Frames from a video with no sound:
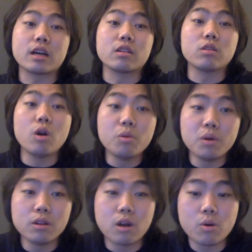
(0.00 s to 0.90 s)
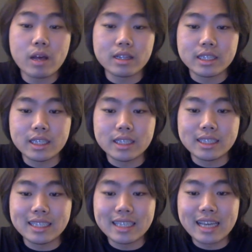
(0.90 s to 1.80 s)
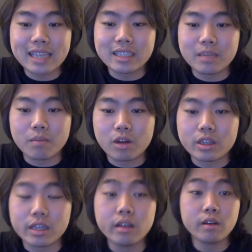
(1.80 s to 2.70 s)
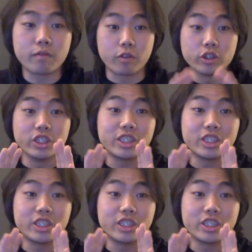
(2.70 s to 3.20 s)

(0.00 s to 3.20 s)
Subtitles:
global OLED DDIC market for